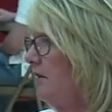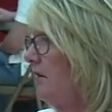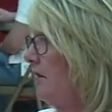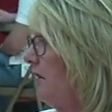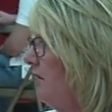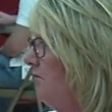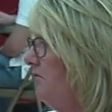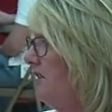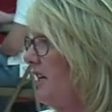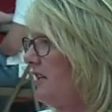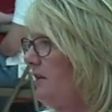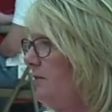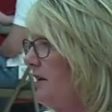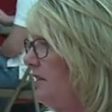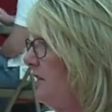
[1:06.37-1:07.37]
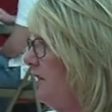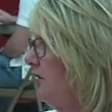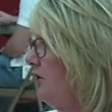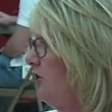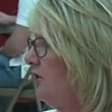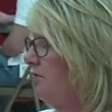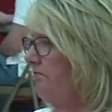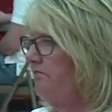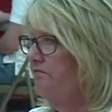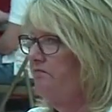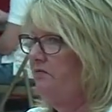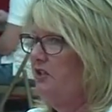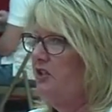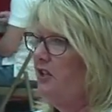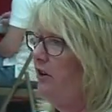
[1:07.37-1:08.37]
I think it is amazing
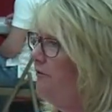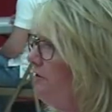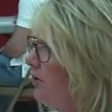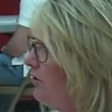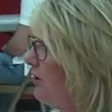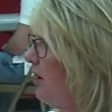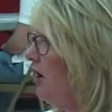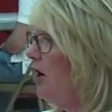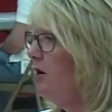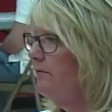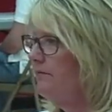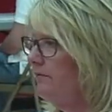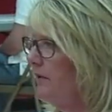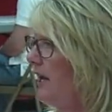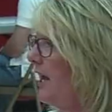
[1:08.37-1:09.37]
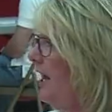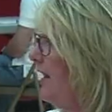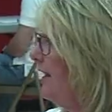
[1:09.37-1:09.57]
that the school can put something on